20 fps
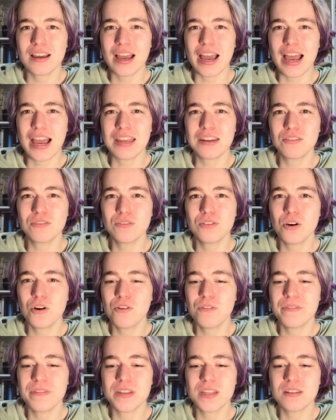I don't
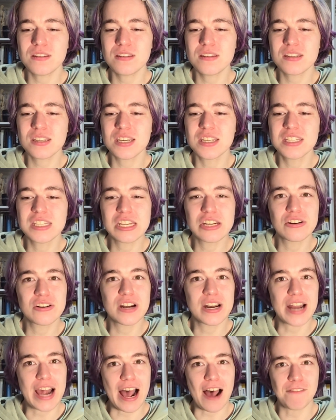know if it's considered
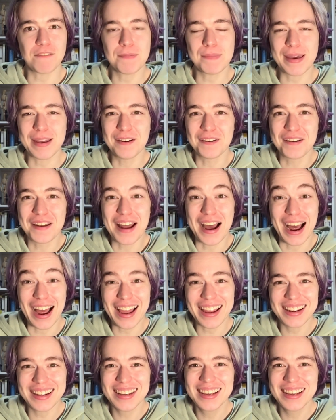an alphabet or not.